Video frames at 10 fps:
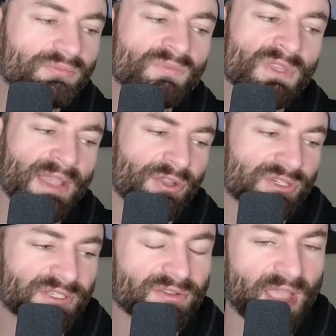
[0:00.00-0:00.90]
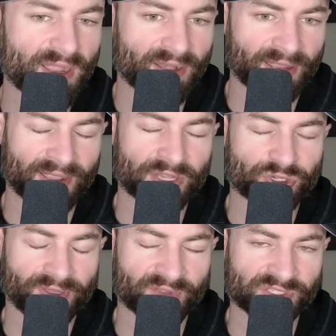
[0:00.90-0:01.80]
Now, you're still not going to get an entry
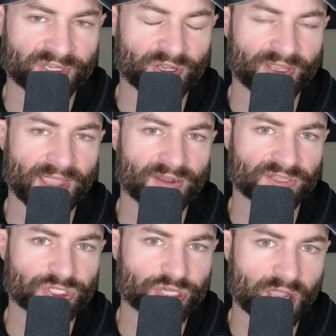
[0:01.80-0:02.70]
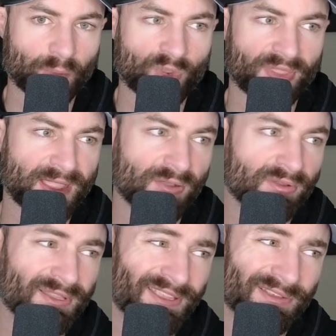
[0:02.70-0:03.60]
level security analyst job without
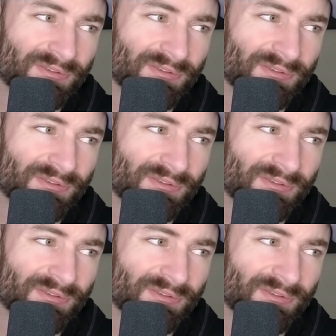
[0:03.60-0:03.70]
like